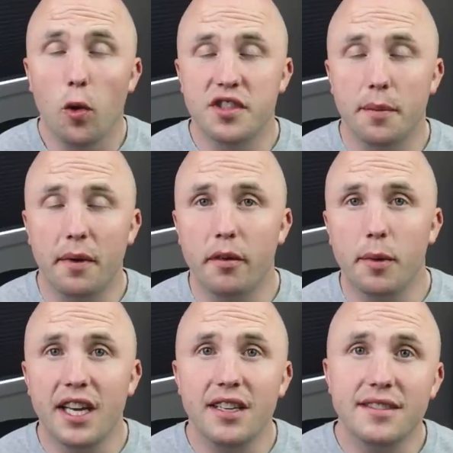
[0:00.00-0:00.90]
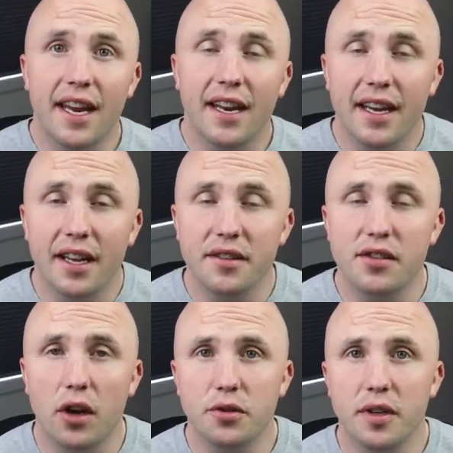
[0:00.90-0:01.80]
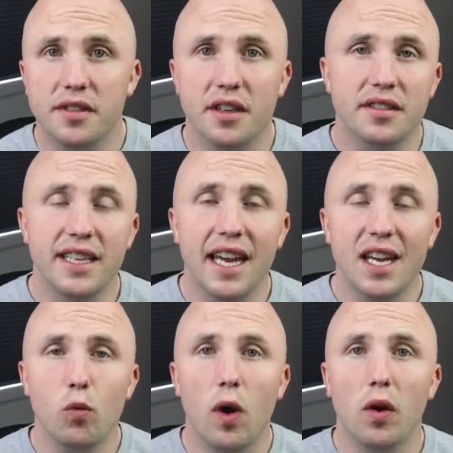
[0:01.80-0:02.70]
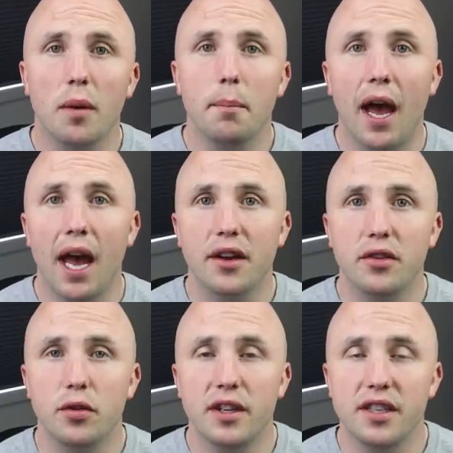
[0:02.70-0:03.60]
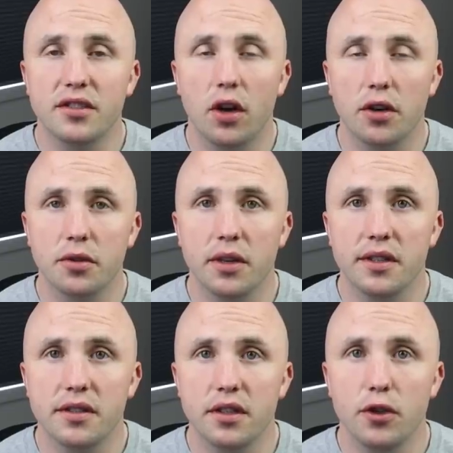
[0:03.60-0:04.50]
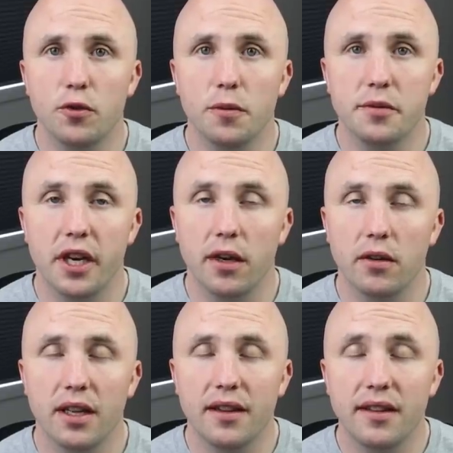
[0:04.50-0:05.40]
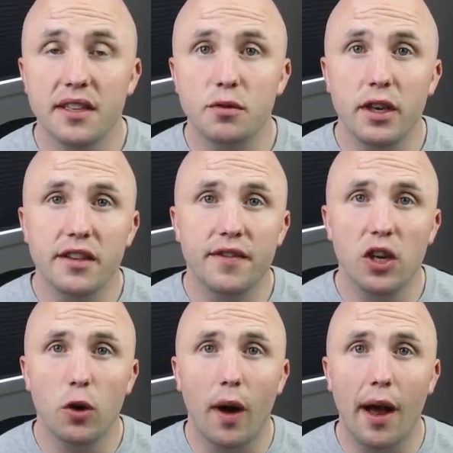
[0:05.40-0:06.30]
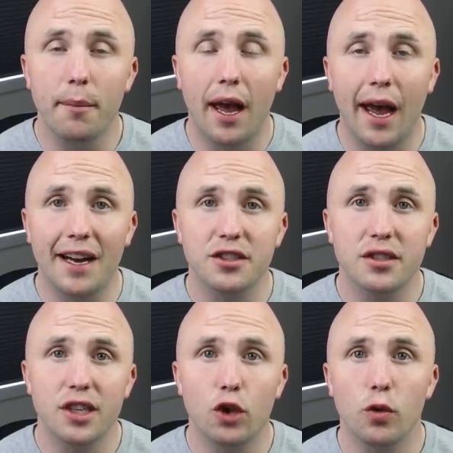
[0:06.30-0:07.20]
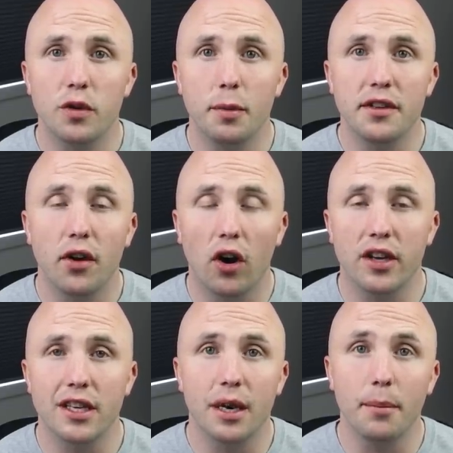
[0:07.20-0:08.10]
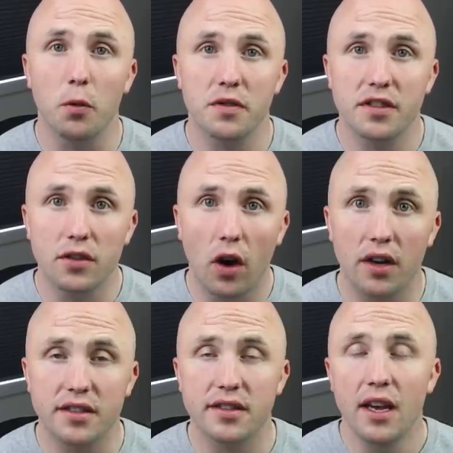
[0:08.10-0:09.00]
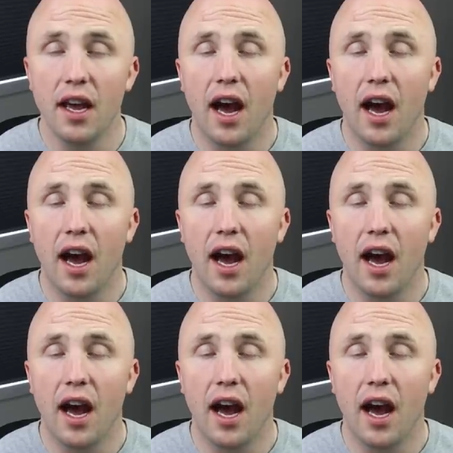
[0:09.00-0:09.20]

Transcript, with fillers: What's up, everybody? Dan again, stocktrades.ca. Welcome back to the Stock Trades YouTube channel. In this week's video, I'm actually going to be talking about stocks.